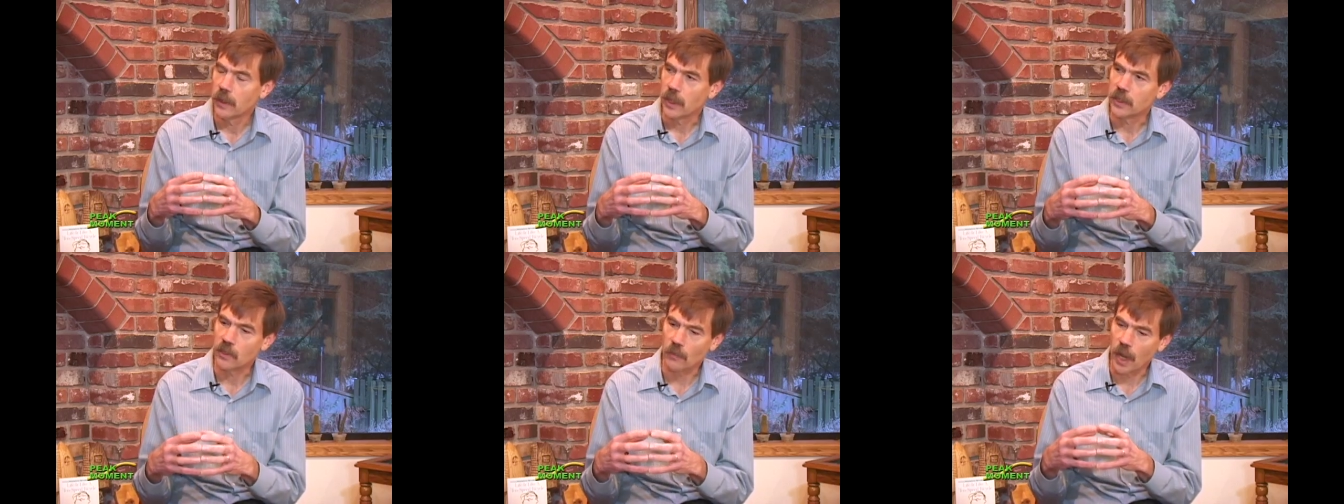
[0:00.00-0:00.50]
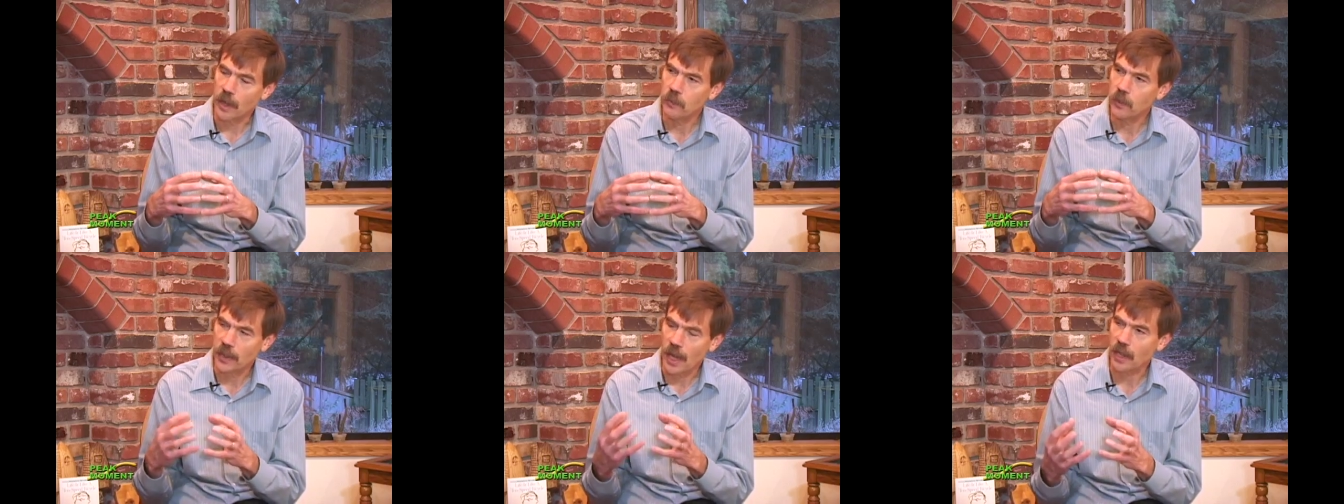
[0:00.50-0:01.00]
And so I
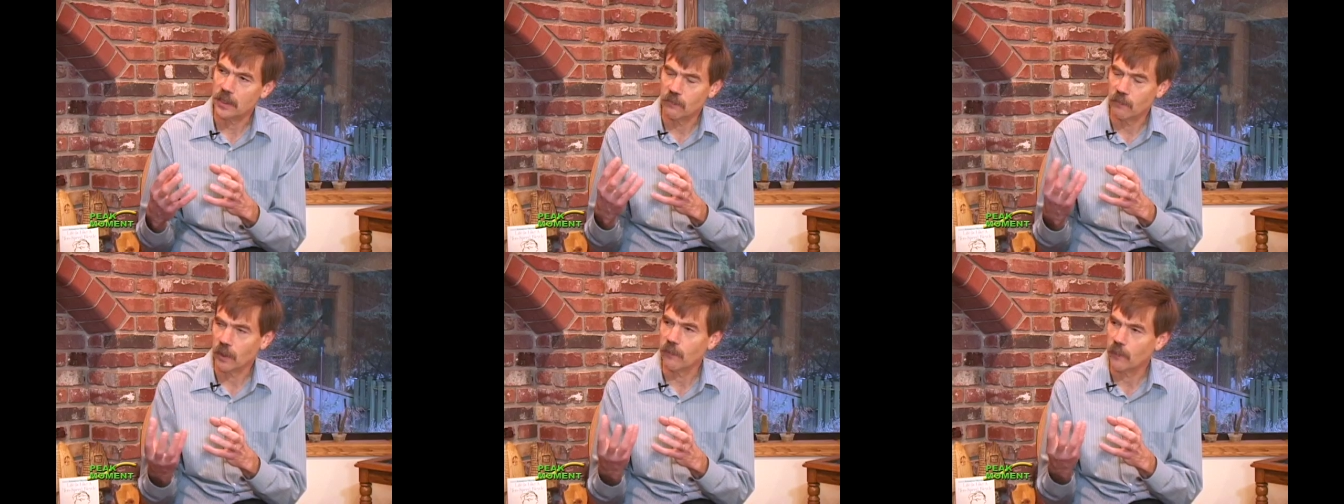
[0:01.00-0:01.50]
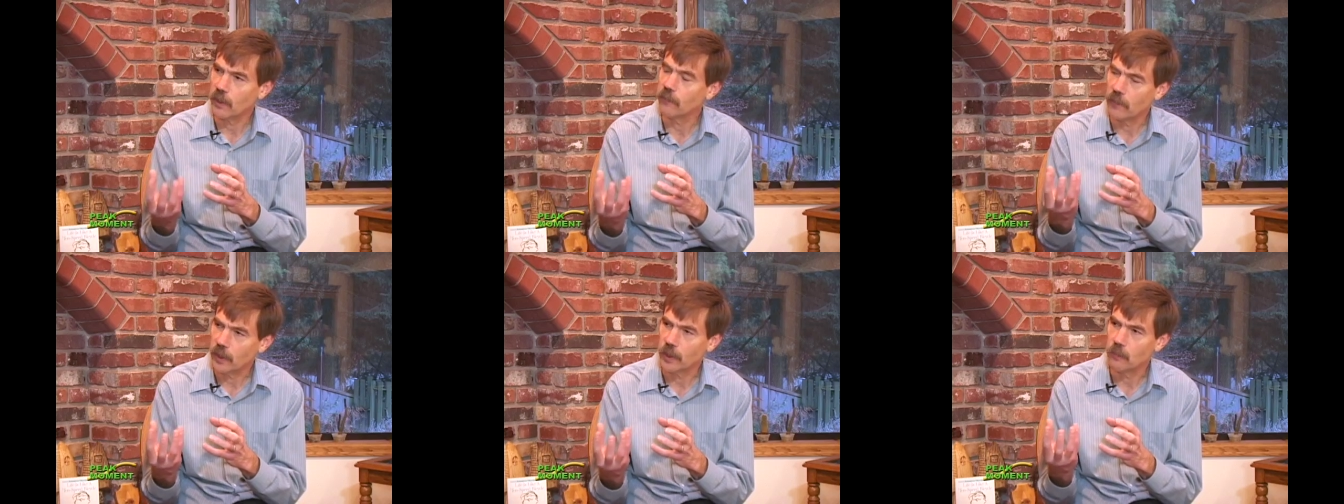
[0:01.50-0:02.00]
put that as very, very,
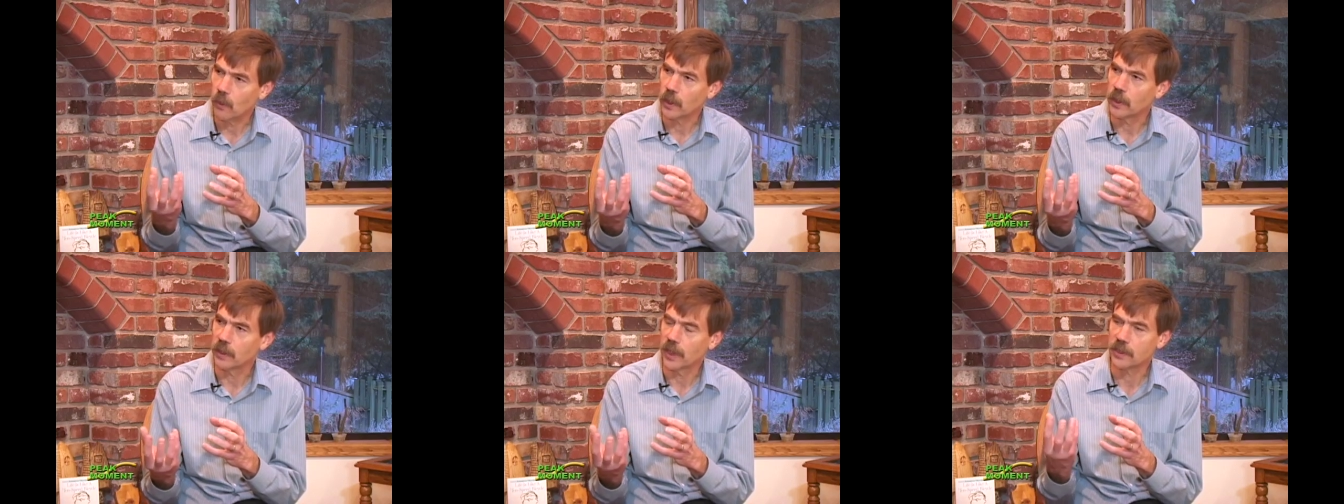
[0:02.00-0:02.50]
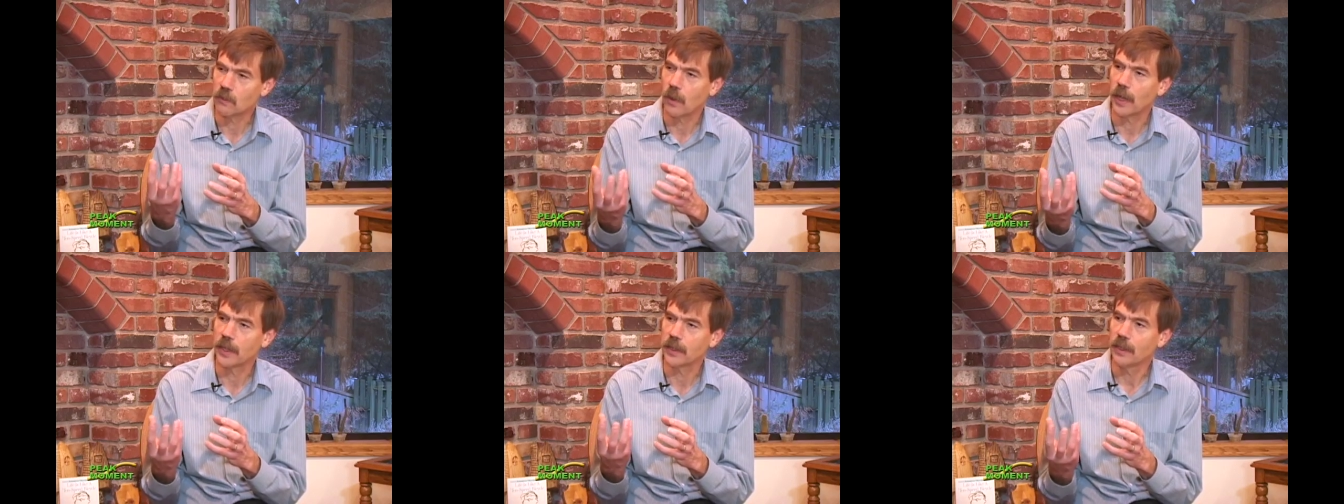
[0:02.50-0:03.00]
very important, and that's
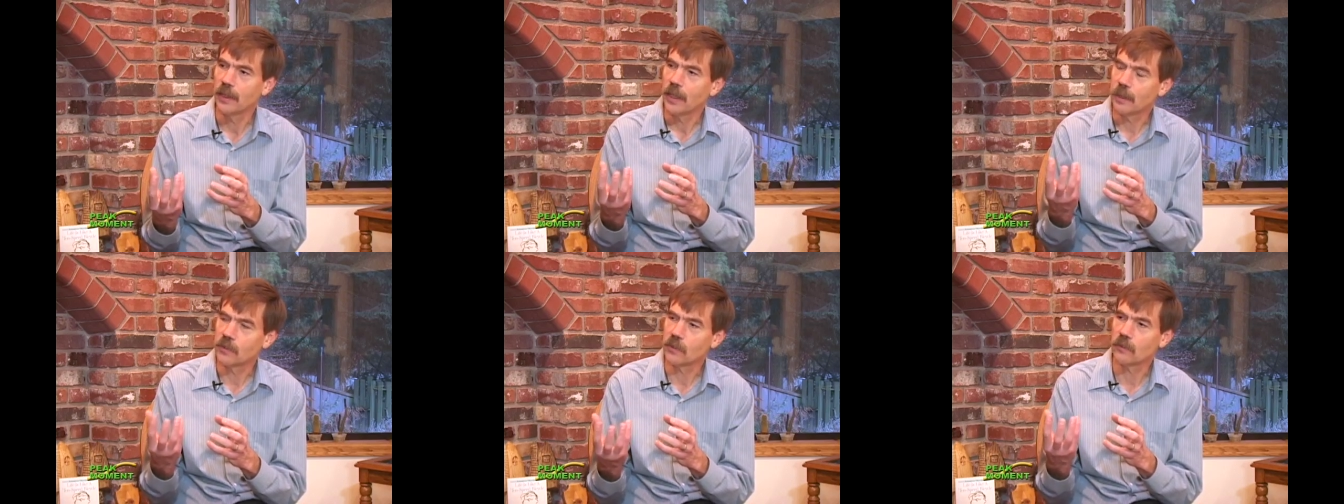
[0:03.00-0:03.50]
why I